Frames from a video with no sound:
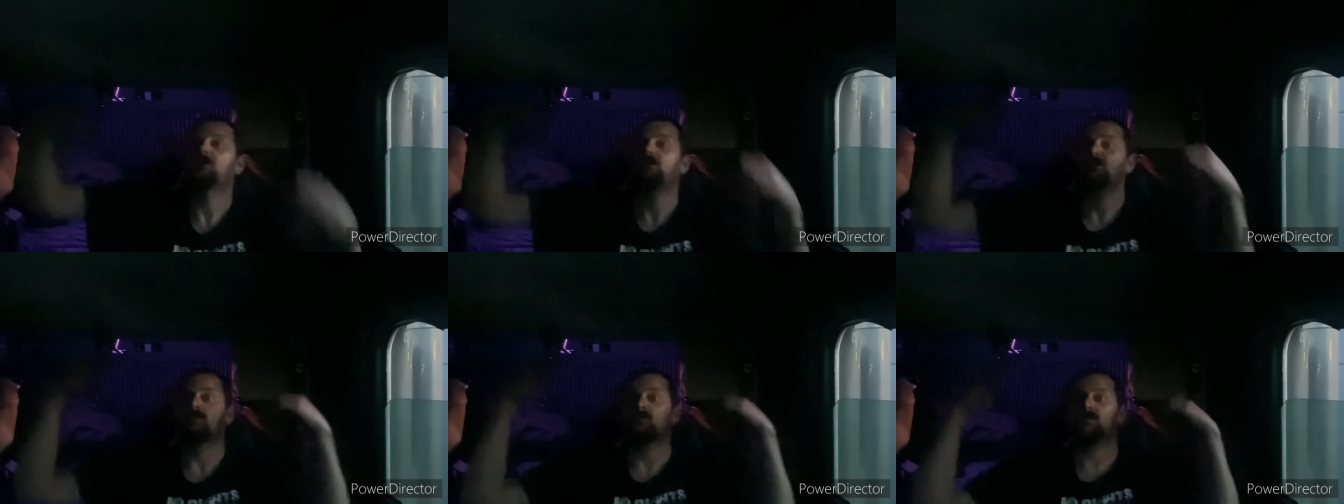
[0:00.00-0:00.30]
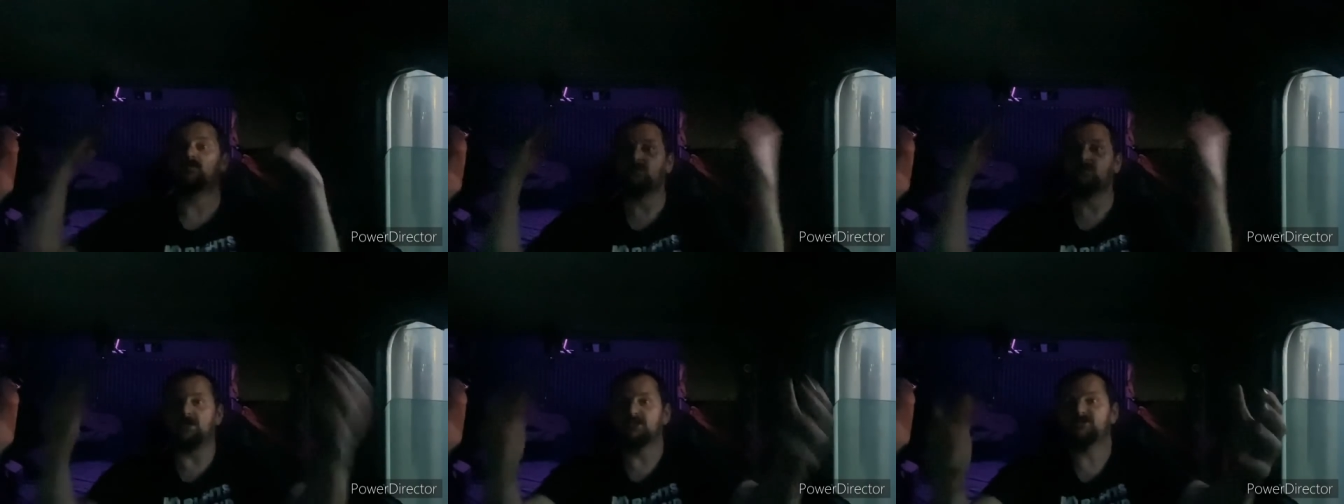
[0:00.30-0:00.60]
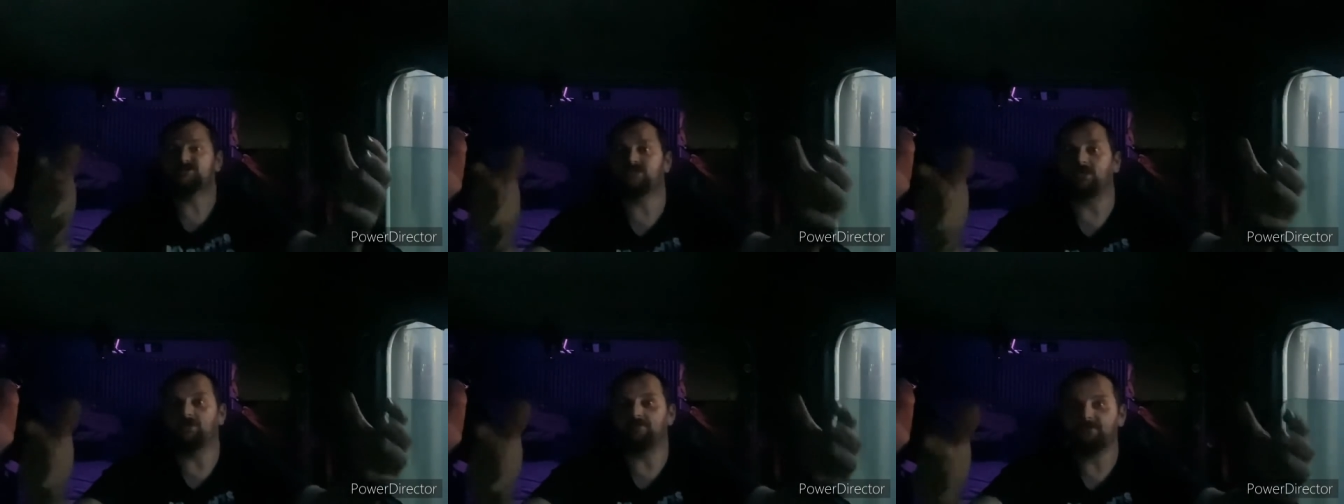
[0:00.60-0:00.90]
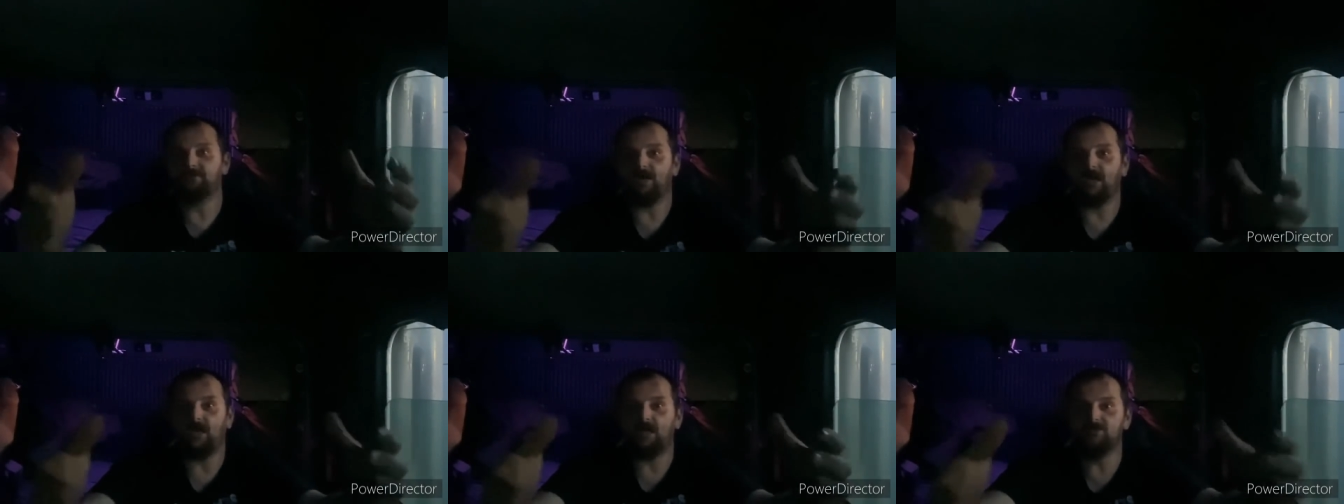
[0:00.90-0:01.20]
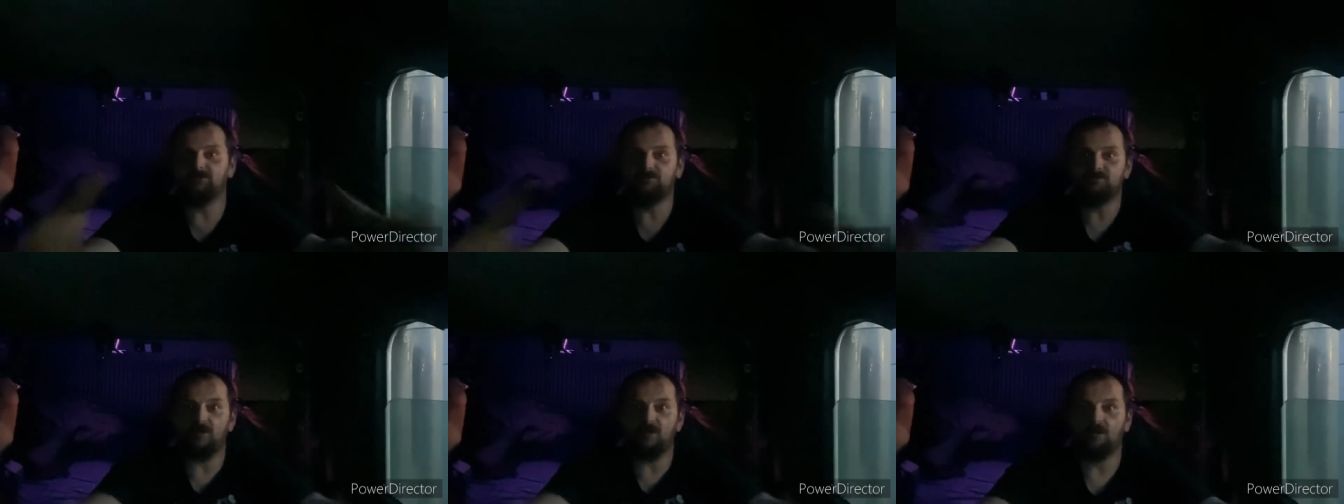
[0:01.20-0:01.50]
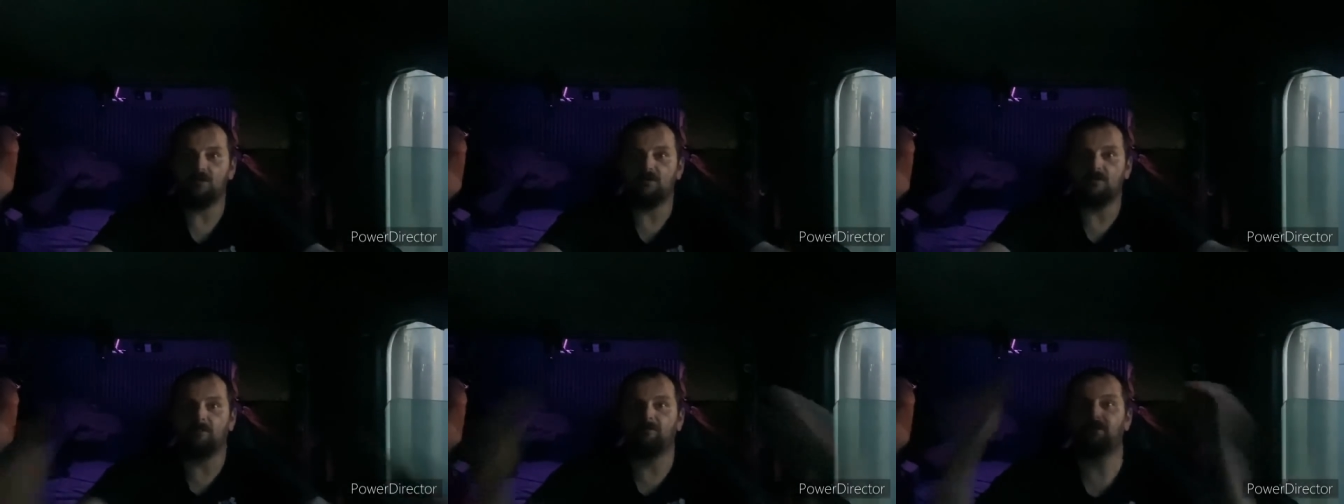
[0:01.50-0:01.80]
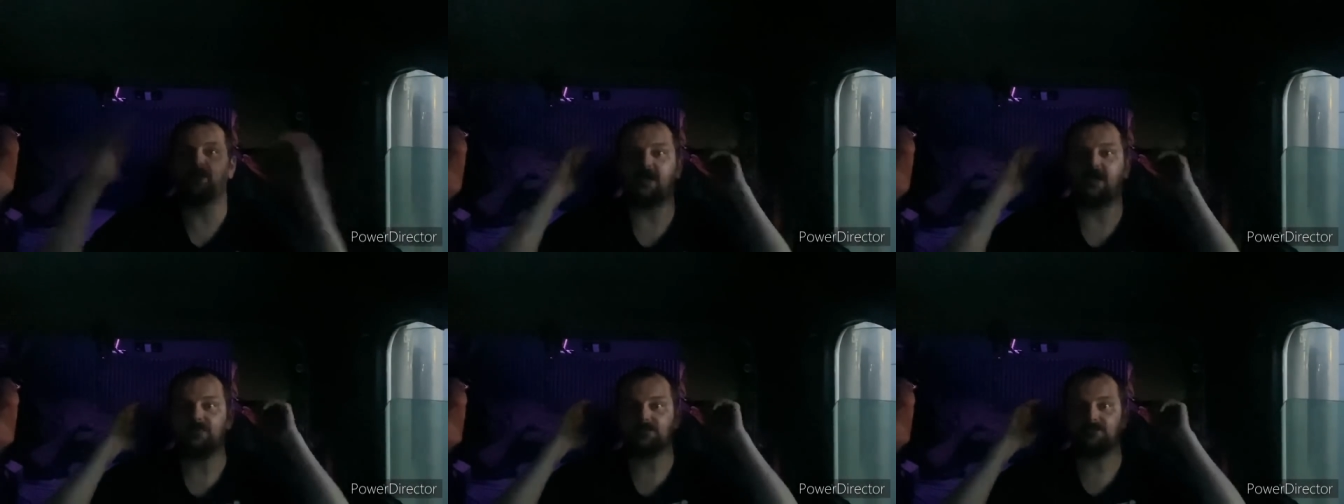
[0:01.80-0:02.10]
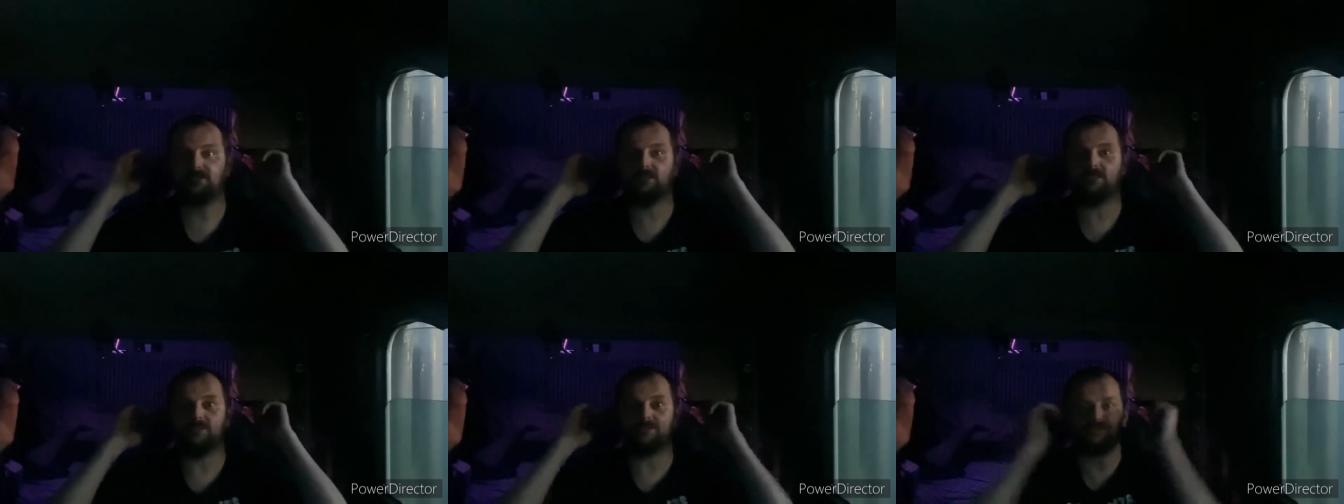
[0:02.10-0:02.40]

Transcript: What's up guys? Welcome back to the